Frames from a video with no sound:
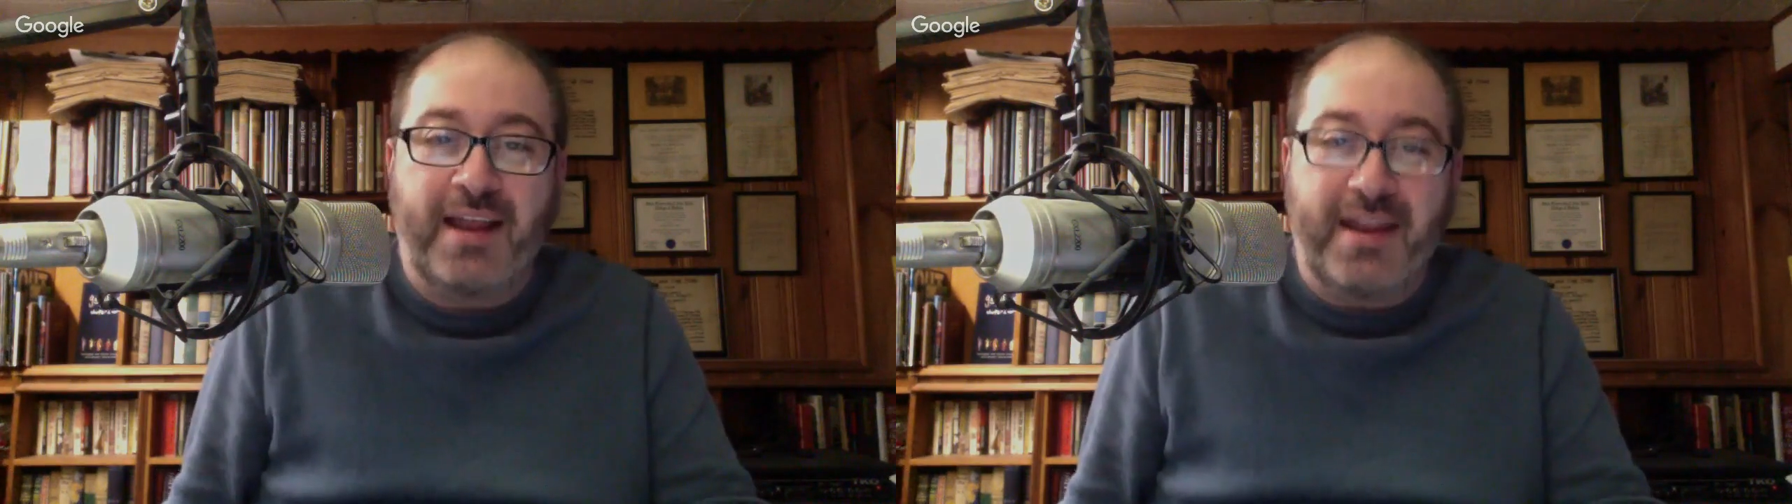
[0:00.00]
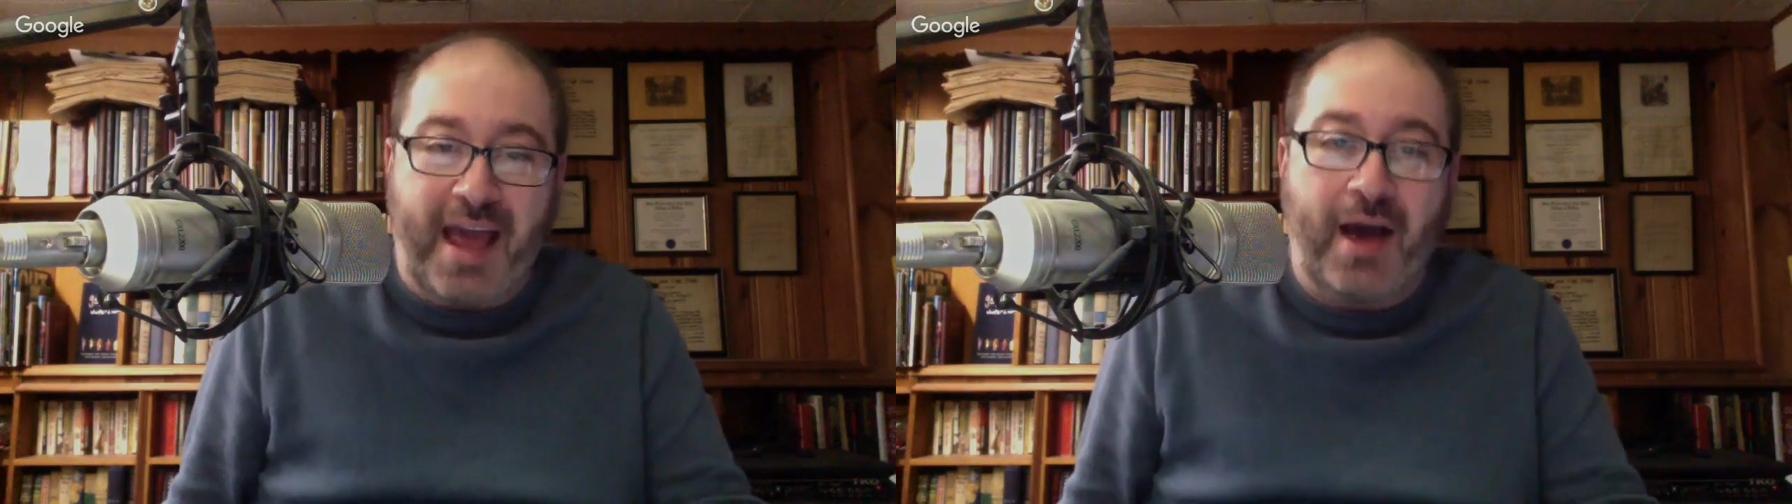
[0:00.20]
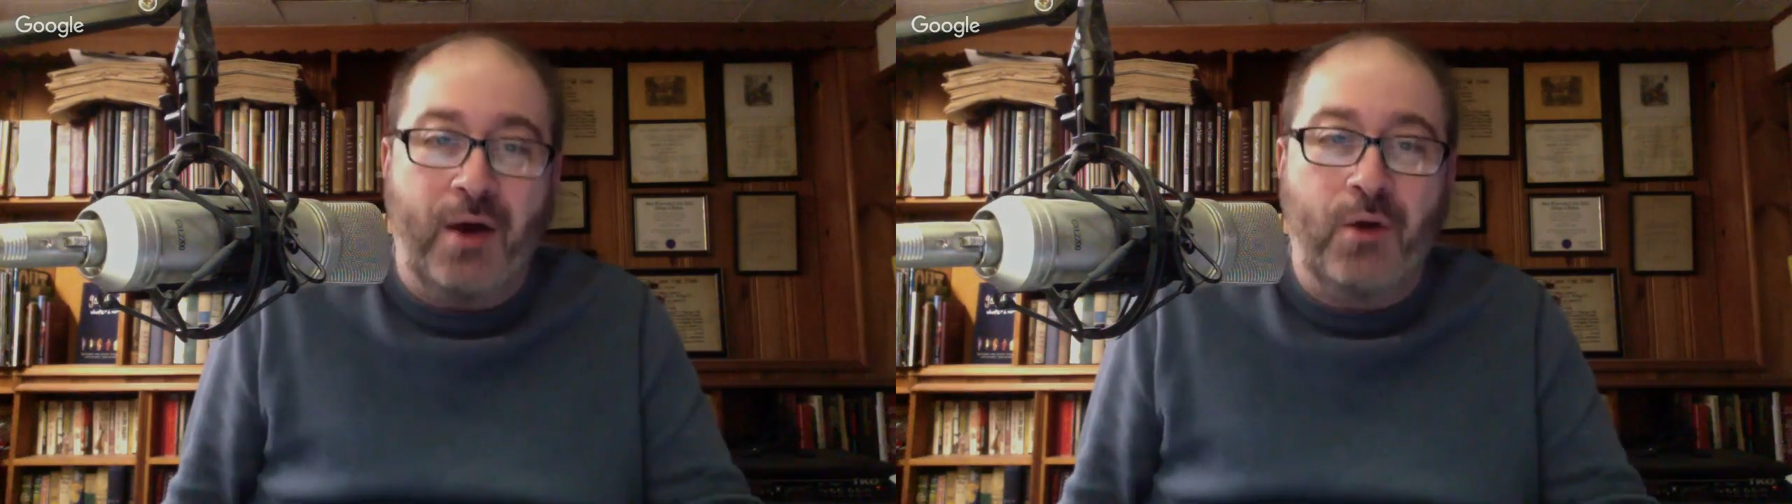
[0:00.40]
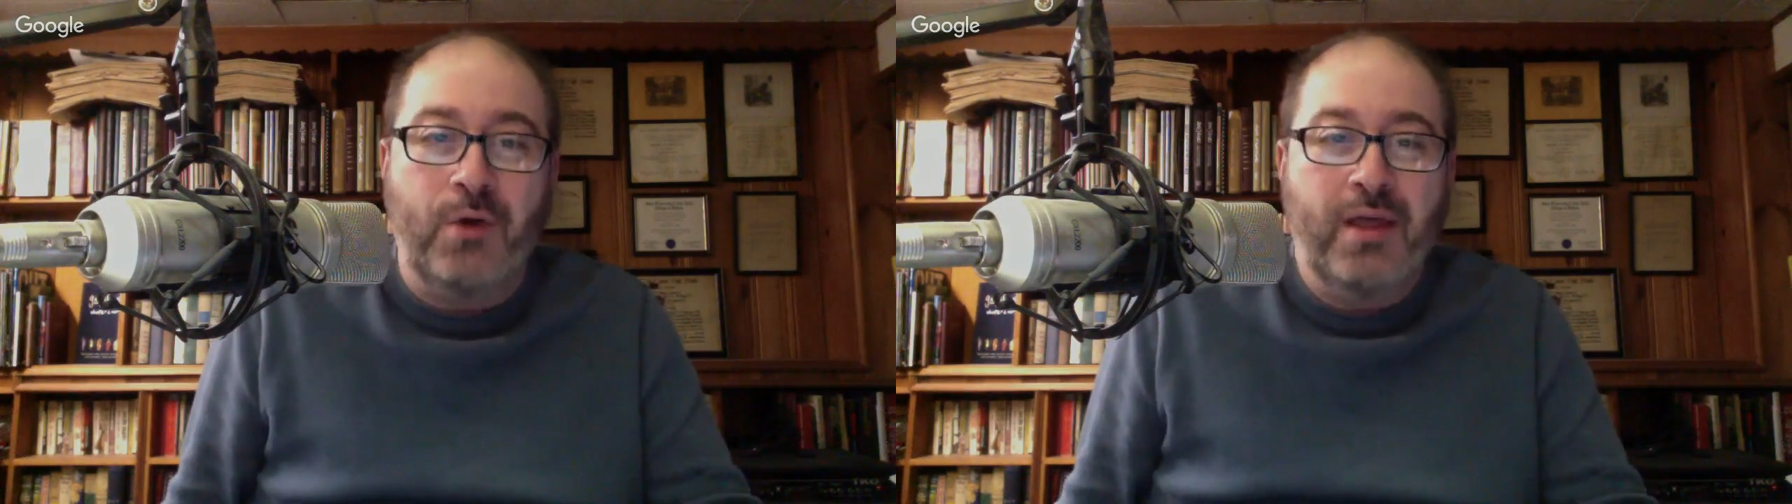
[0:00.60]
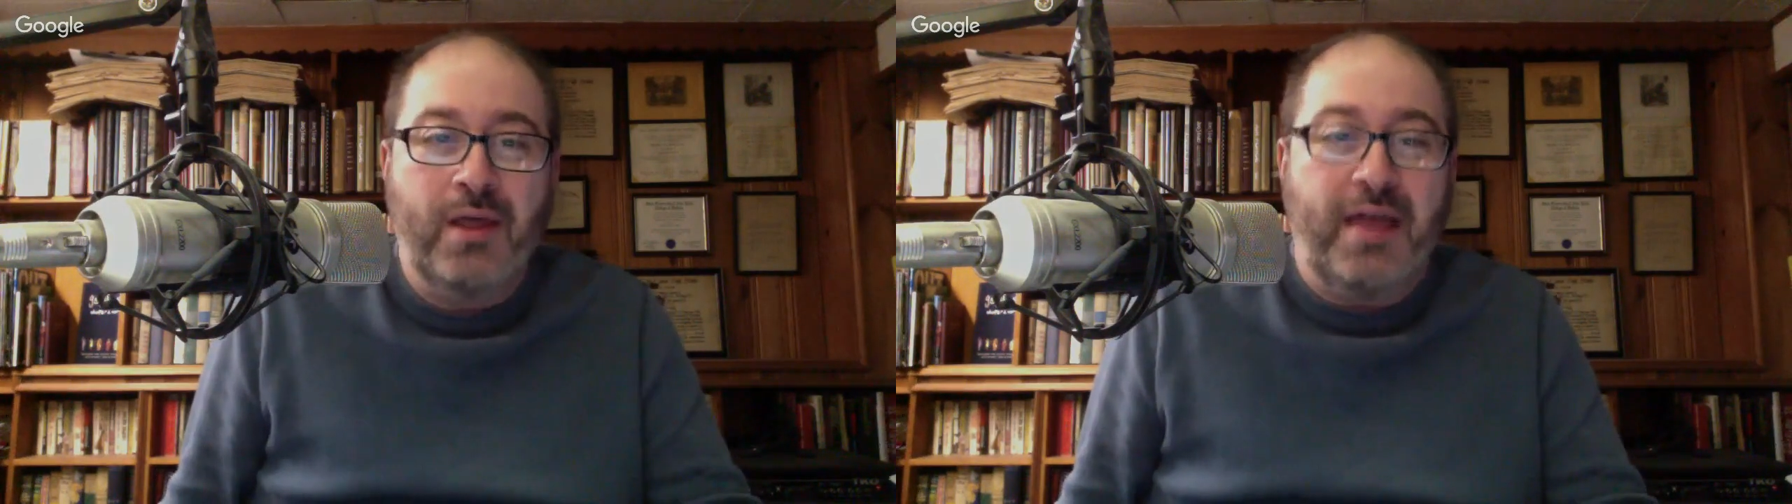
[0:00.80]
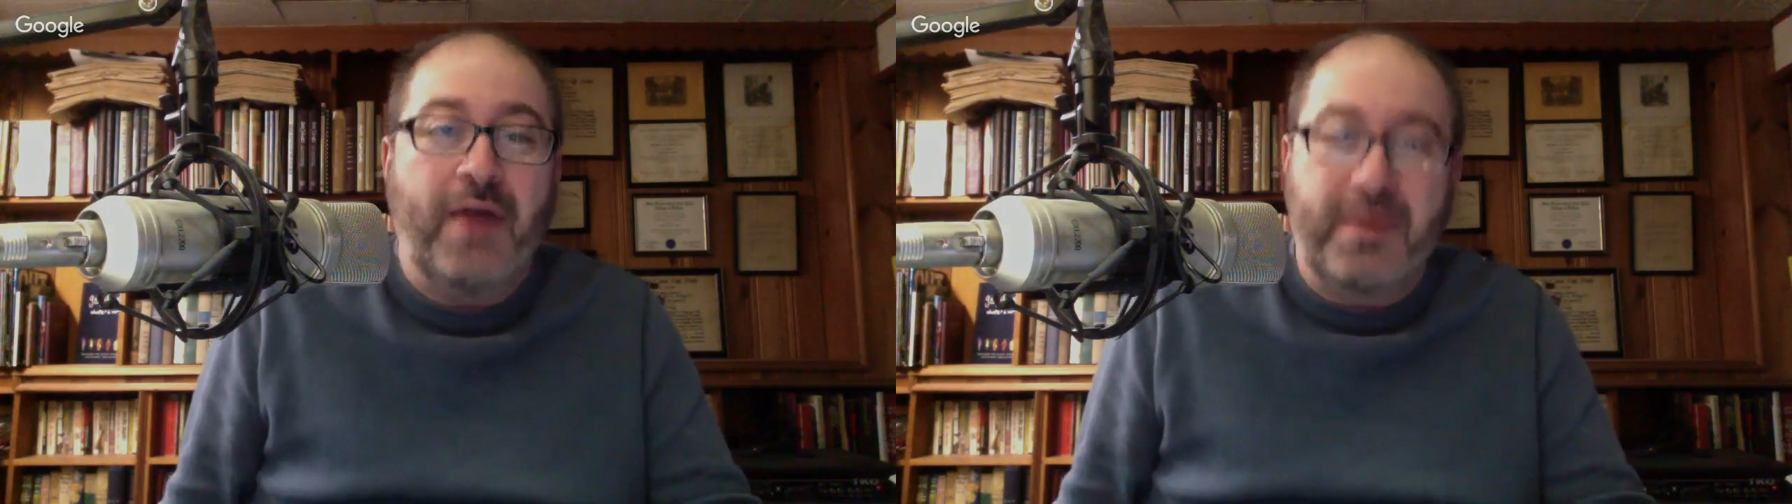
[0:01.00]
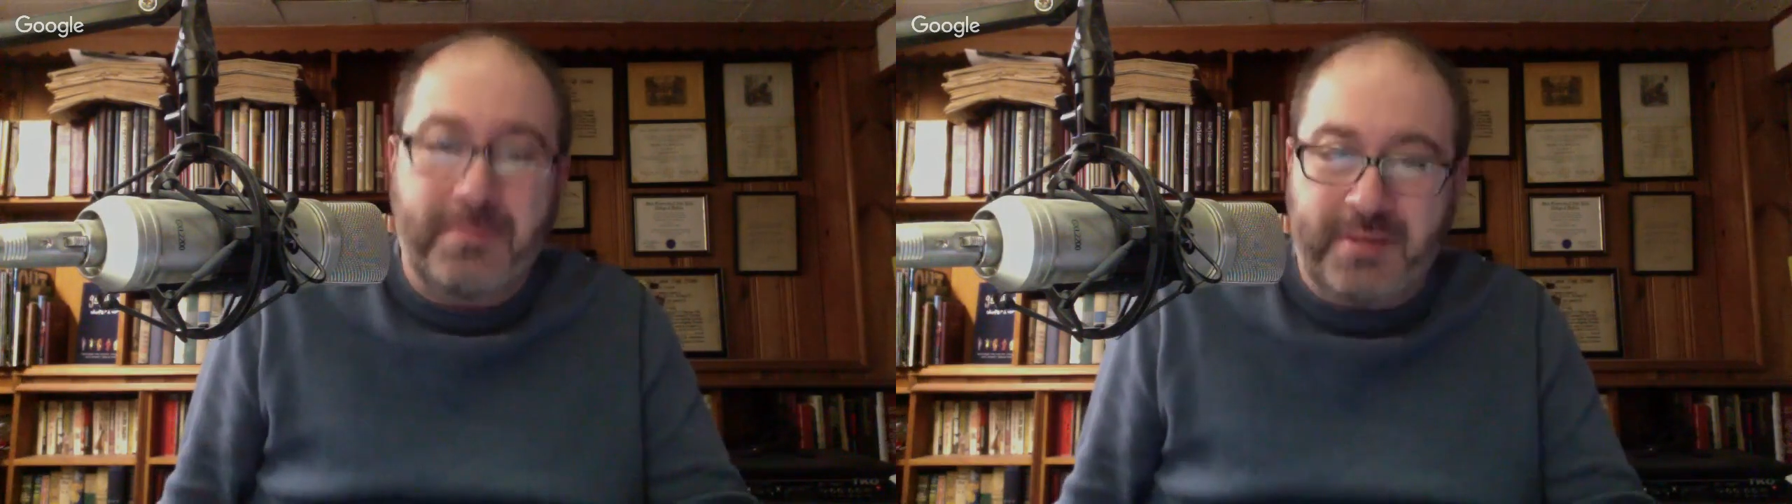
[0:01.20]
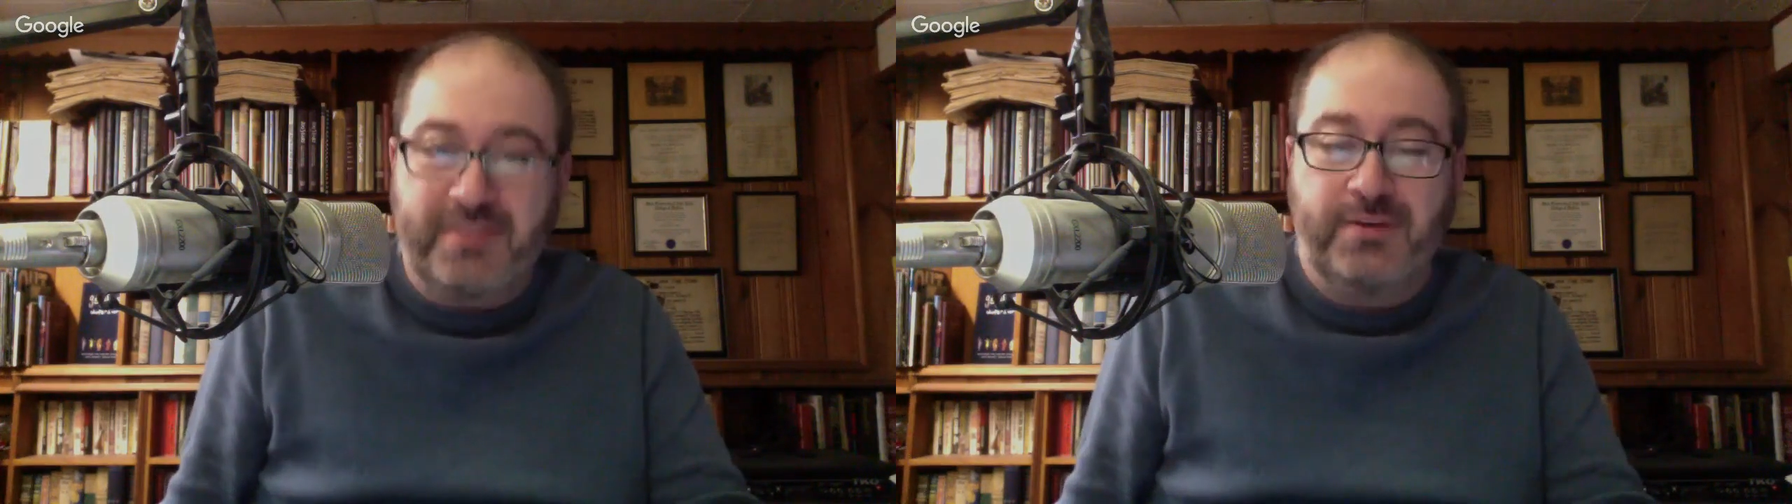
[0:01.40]
and now they
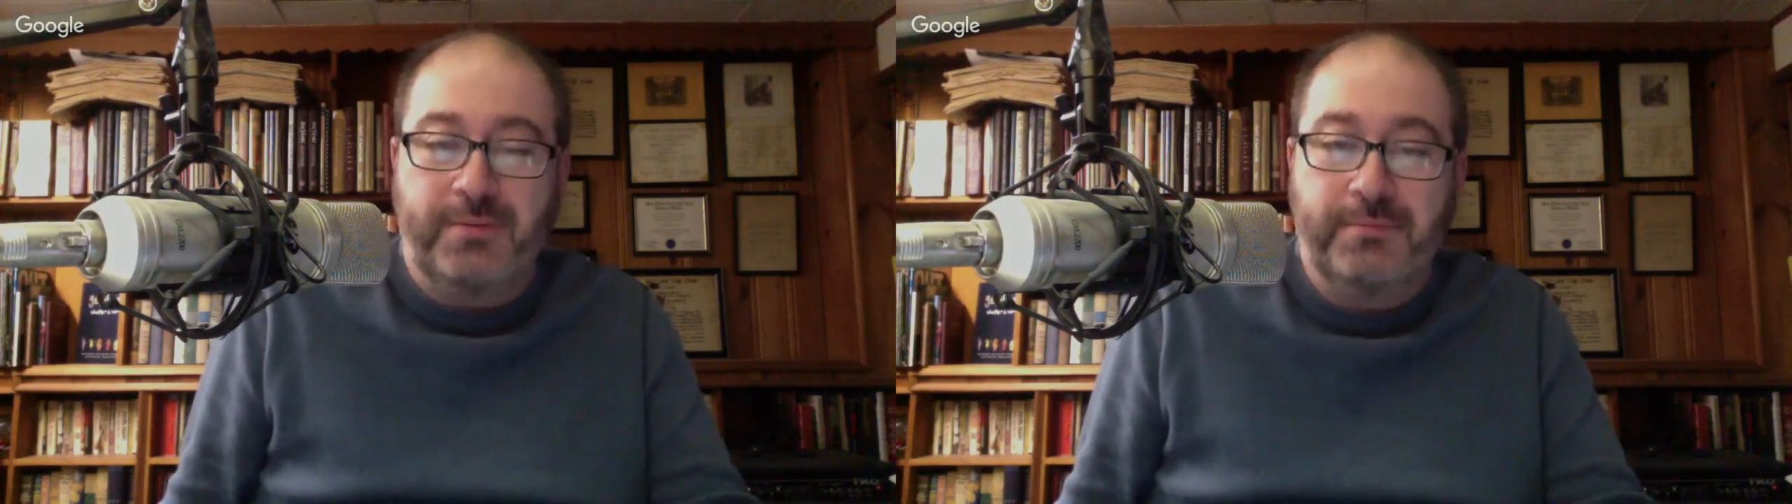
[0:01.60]
miss him.